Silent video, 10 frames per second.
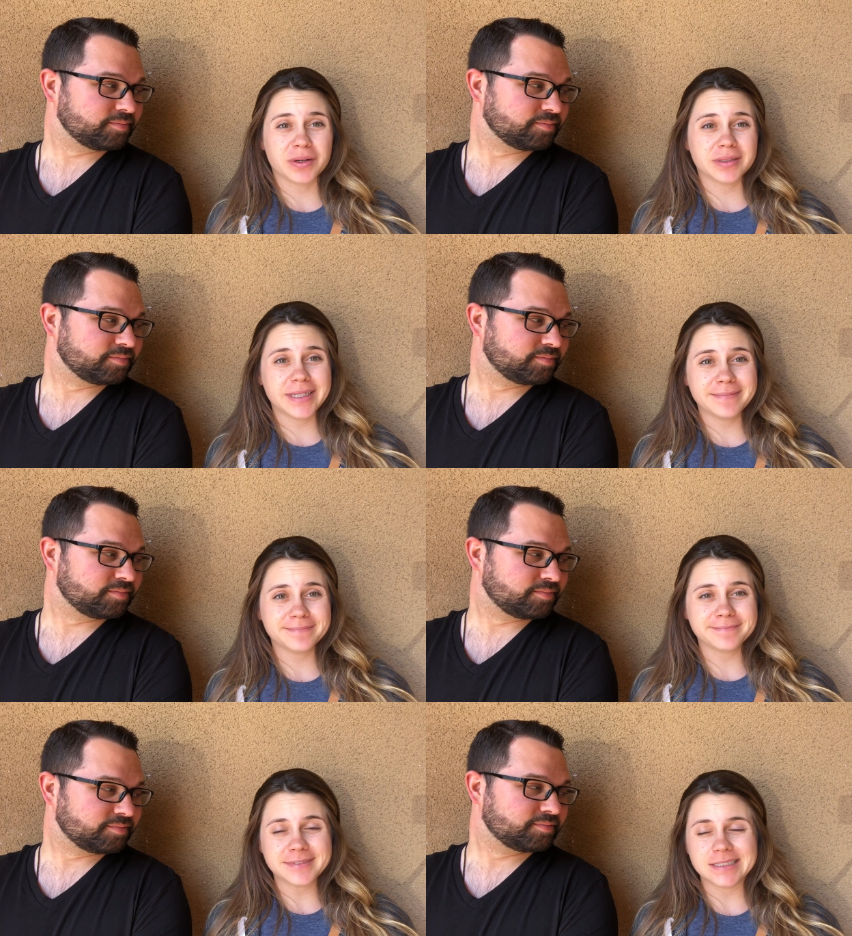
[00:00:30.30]
Speaker 1: early.
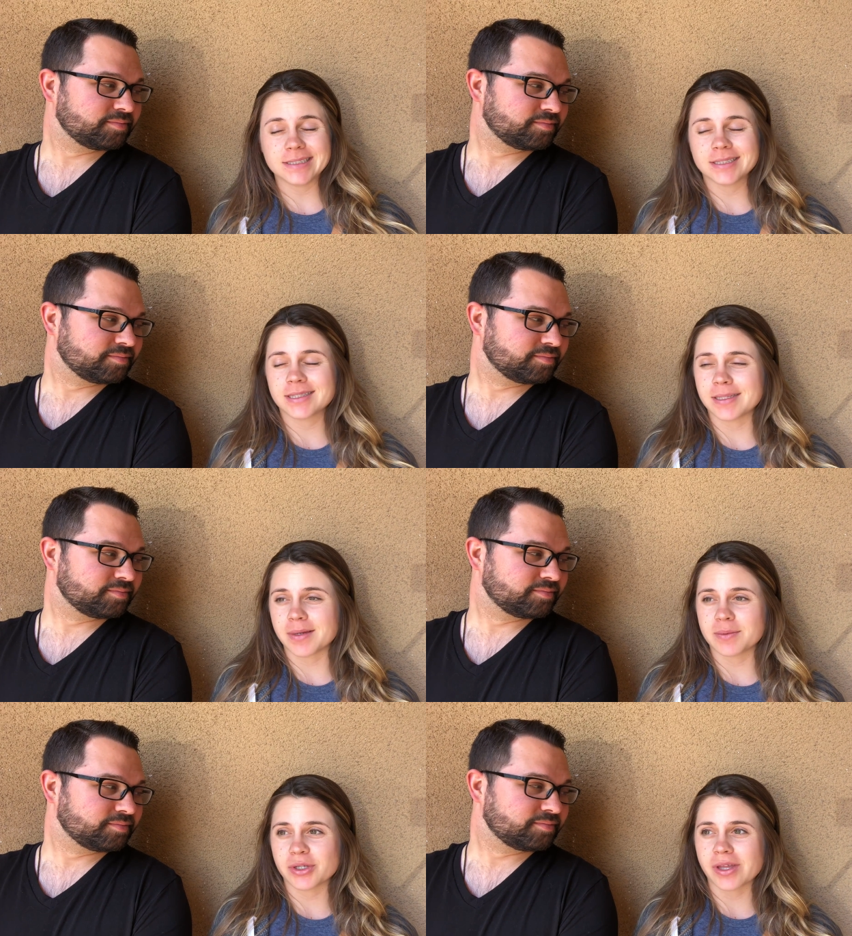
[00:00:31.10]

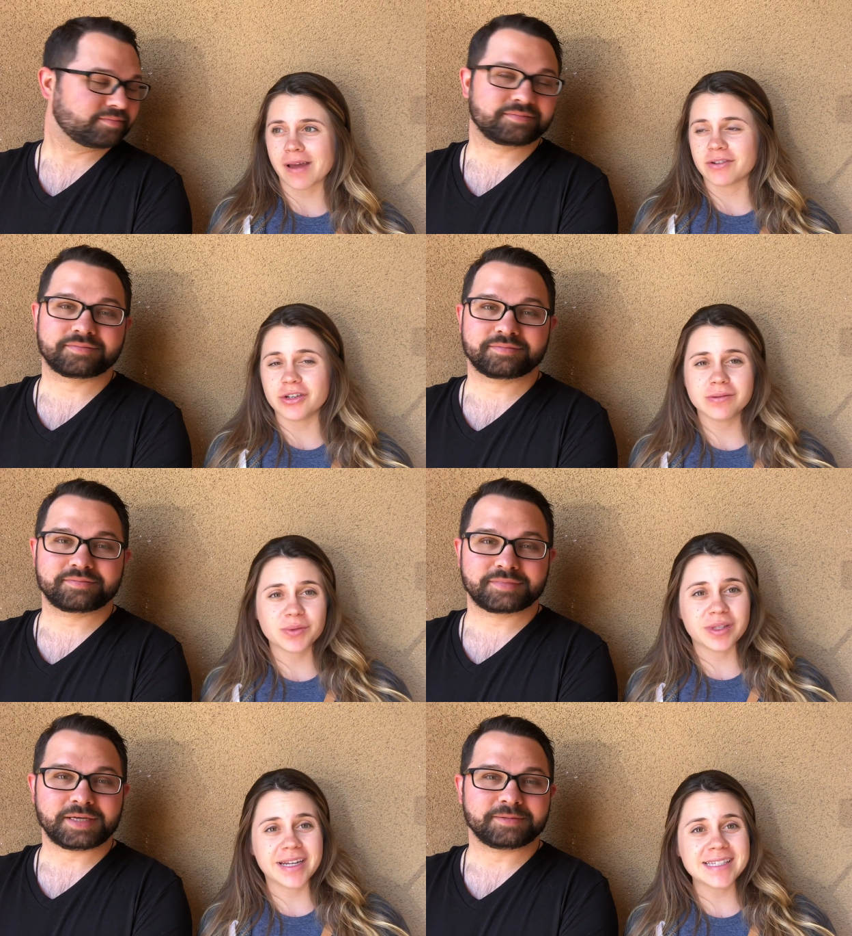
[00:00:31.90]
Sometimes in the afternoon,
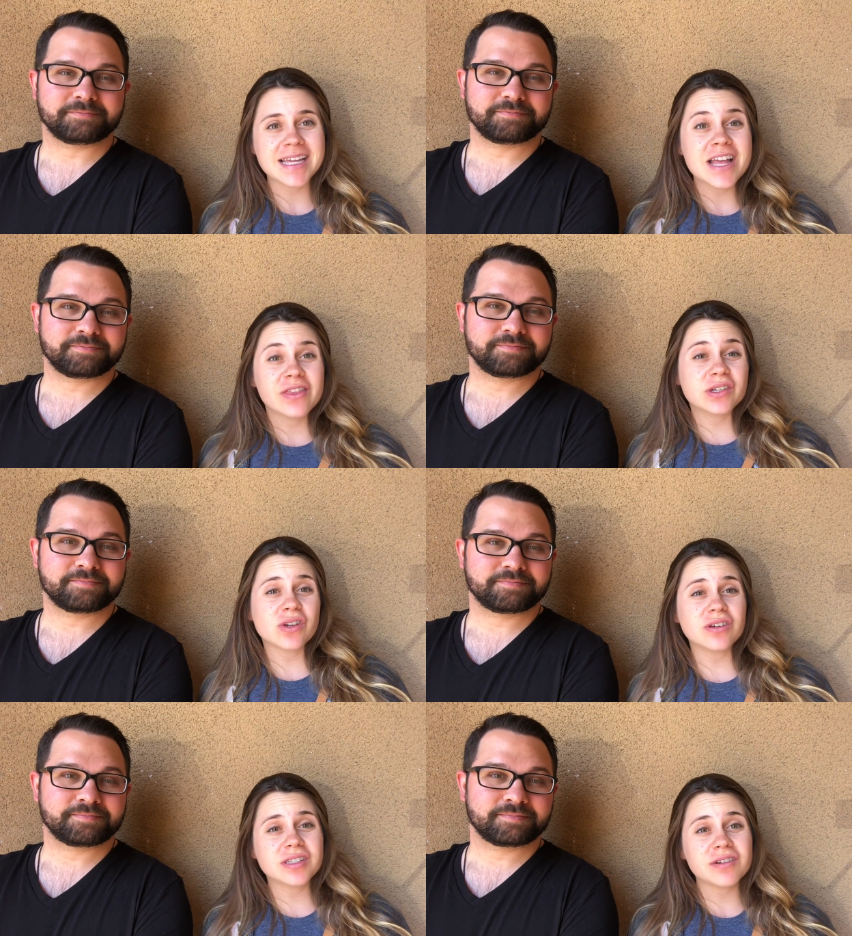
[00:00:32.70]
it's really yeah. nice.
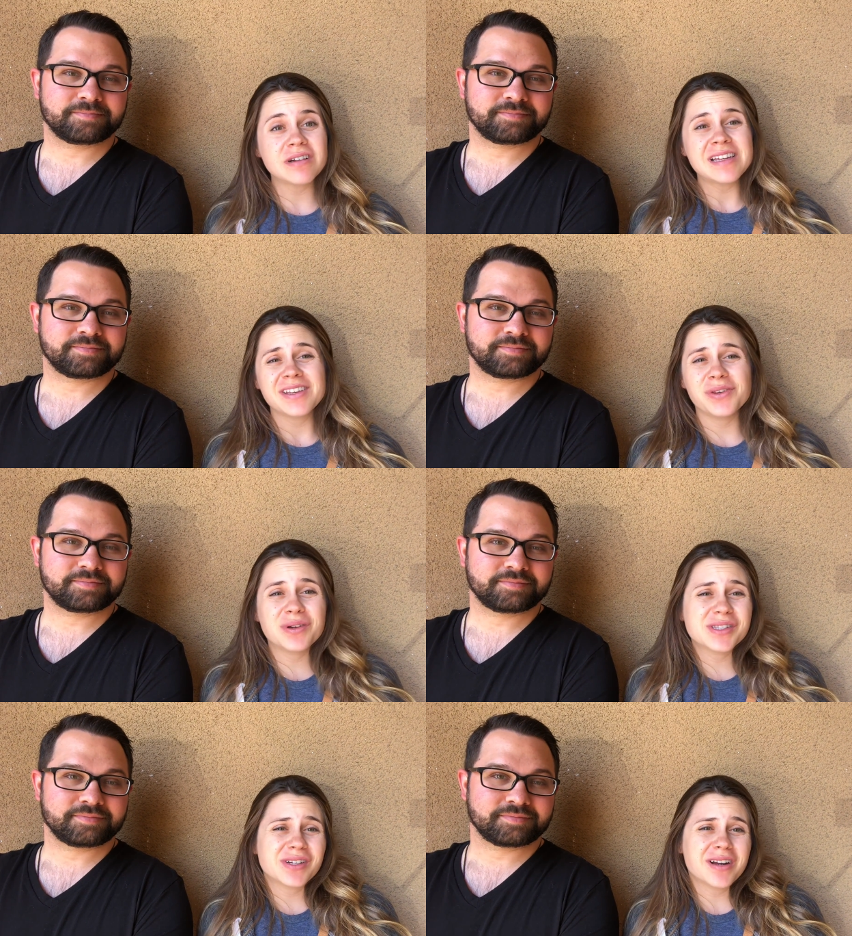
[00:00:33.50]
There's also, you
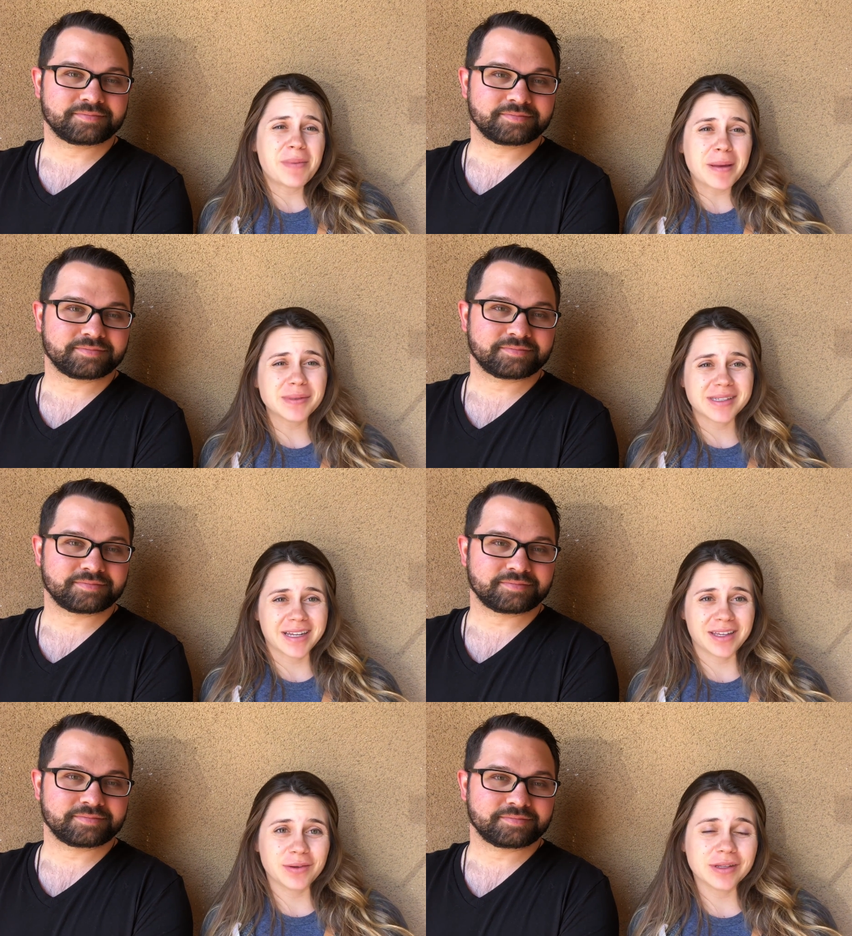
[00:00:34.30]
can start a Bible
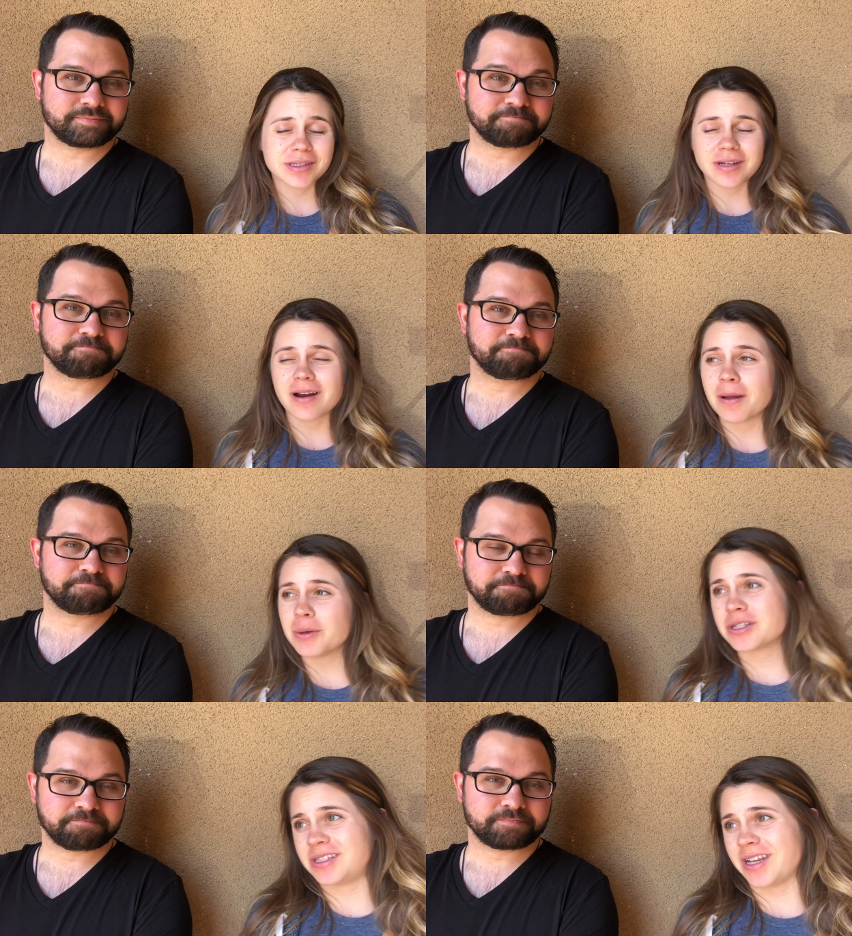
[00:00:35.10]
study, you can start a book